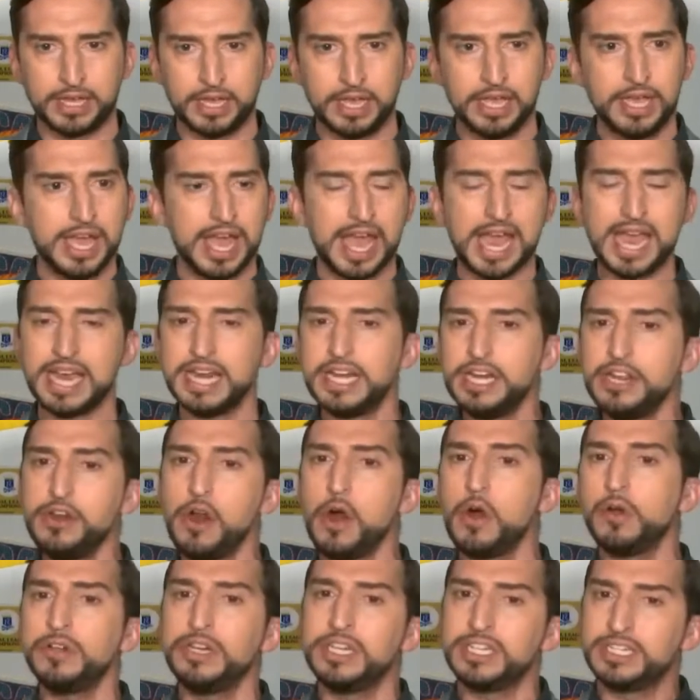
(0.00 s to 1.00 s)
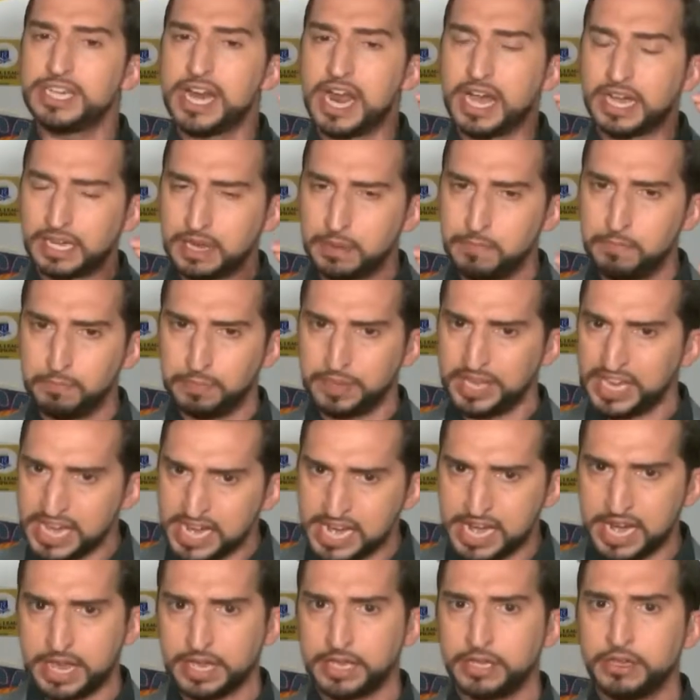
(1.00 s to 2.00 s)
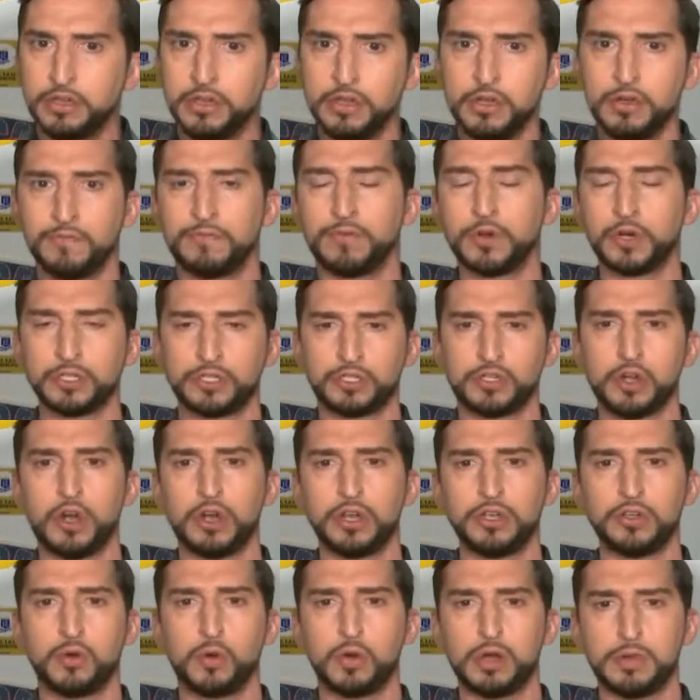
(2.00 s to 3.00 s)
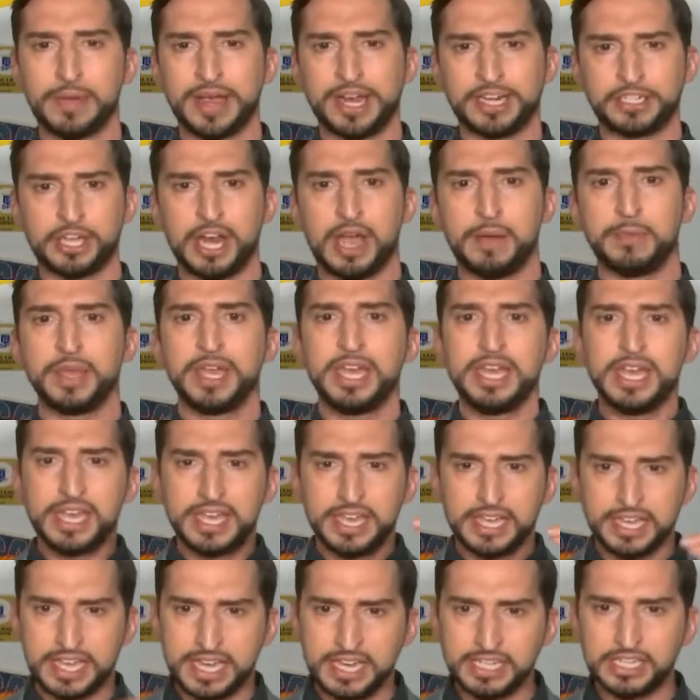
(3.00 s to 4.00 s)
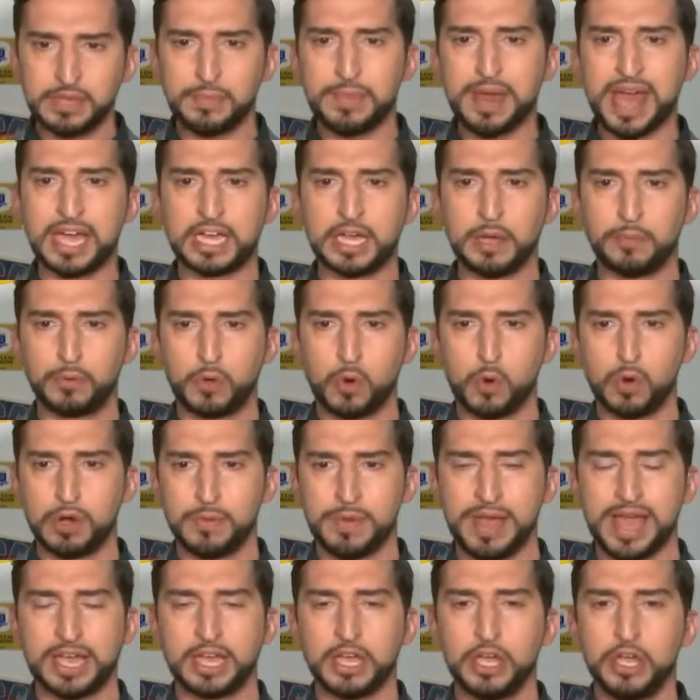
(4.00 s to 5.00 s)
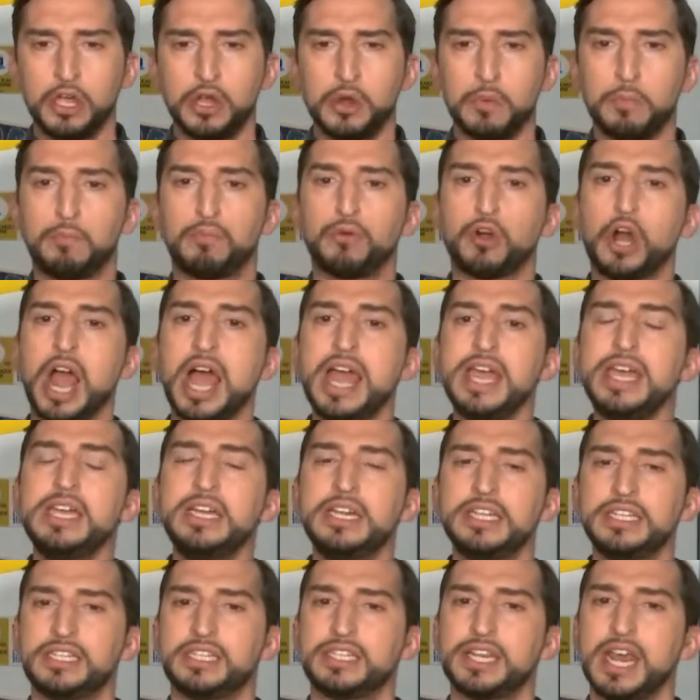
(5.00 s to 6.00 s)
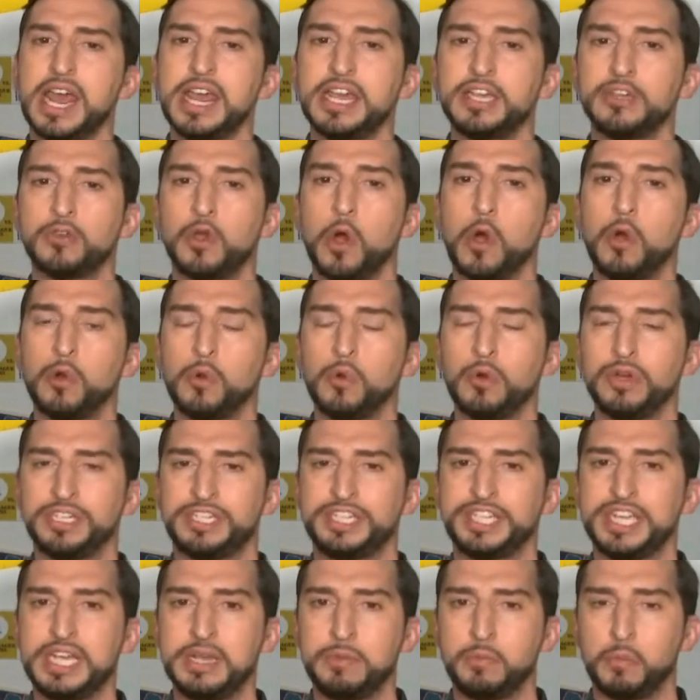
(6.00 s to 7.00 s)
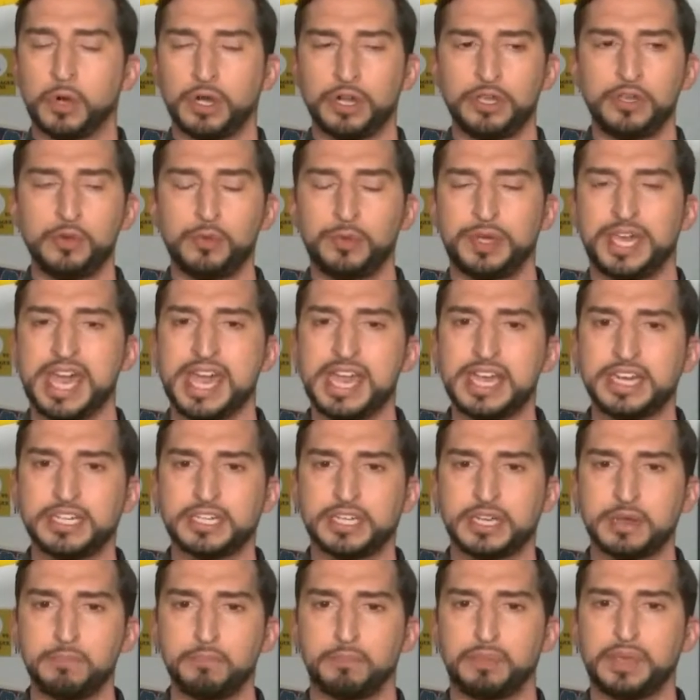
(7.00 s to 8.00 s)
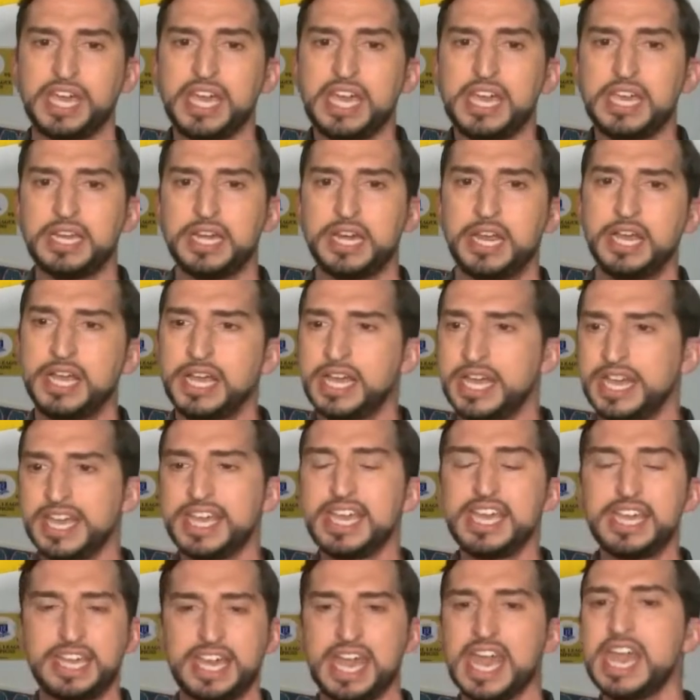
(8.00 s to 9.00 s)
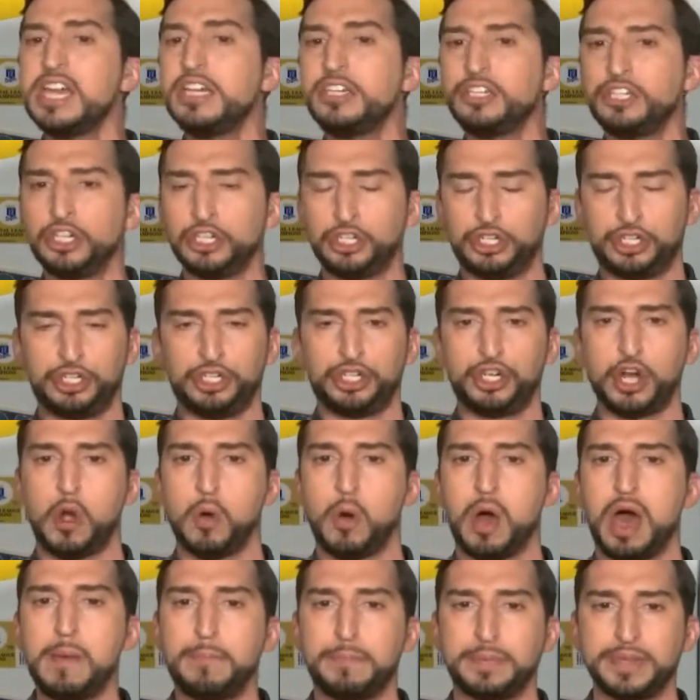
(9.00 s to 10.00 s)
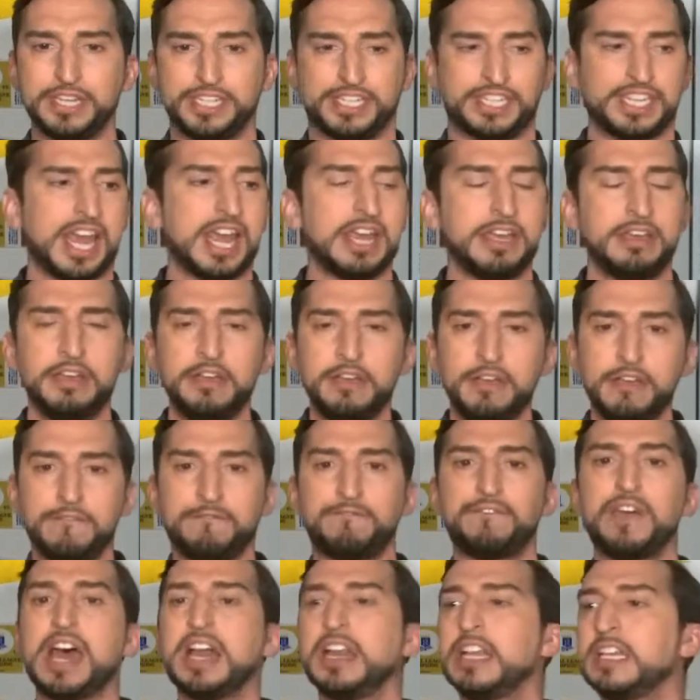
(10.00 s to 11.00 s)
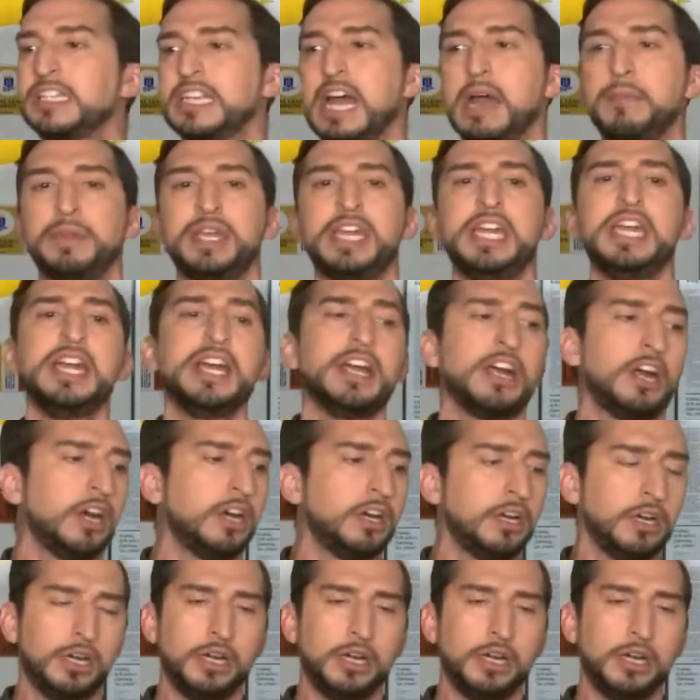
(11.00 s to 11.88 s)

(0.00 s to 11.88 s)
Andy Dalton is not competing for a starting quarterback job. He's the backup quarterback. Brian is saying go to a team where you can compete. He can't just show up and say, fellas, I'm here.